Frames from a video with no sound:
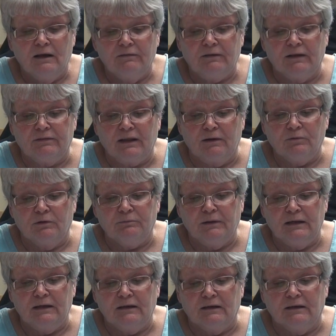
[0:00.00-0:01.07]
that they would
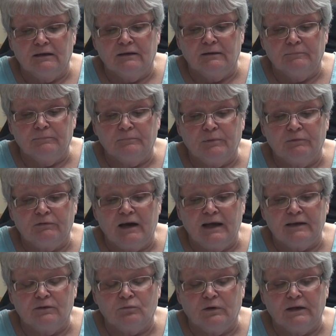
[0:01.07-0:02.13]
be
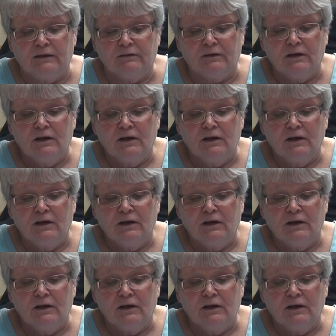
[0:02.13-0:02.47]
provided with.